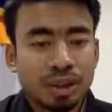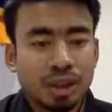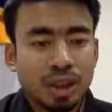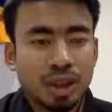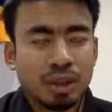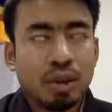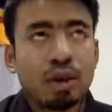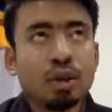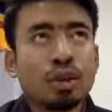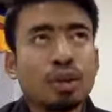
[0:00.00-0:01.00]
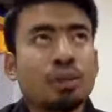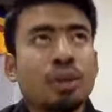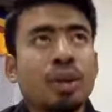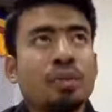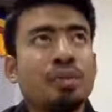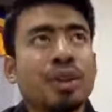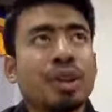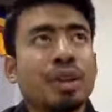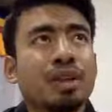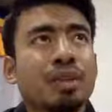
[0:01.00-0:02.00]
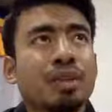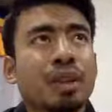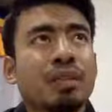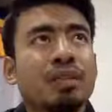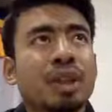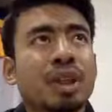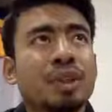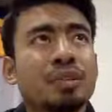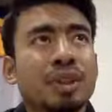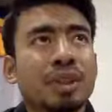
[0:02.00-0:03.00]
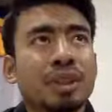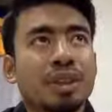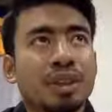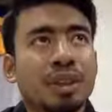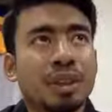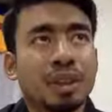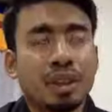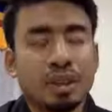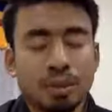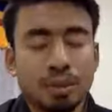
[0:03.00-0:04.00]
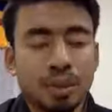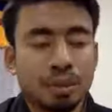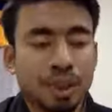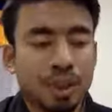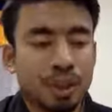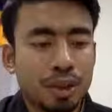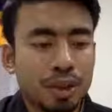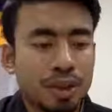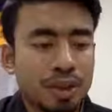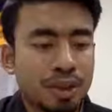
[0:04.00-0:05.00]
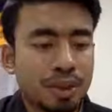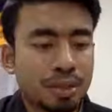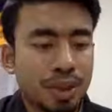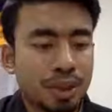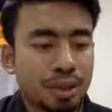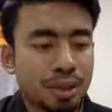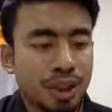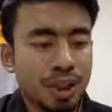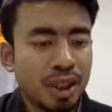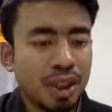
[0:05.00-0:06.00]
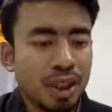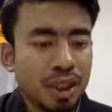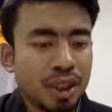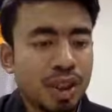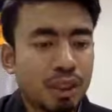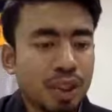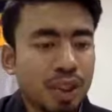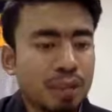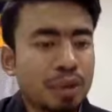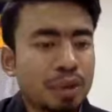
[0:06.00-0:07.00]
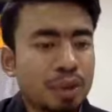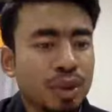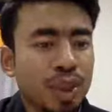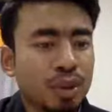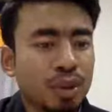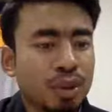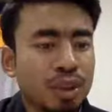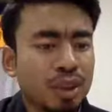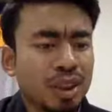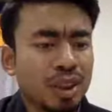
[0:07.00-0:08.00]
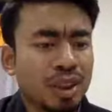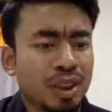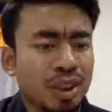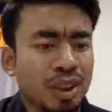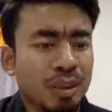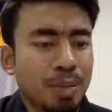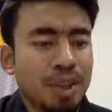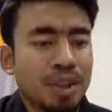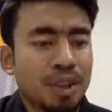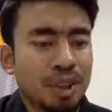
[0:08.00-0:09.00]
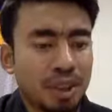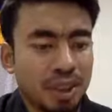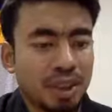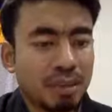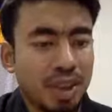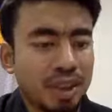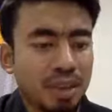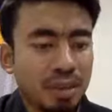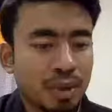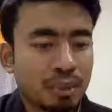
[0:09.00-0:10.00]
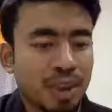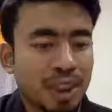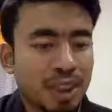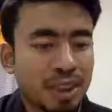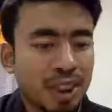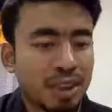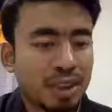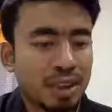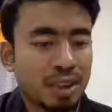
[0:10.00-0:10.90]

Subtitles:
Although from one of the ground station from Kyushu Institute of Technology, they were able to download partial image from the satellite.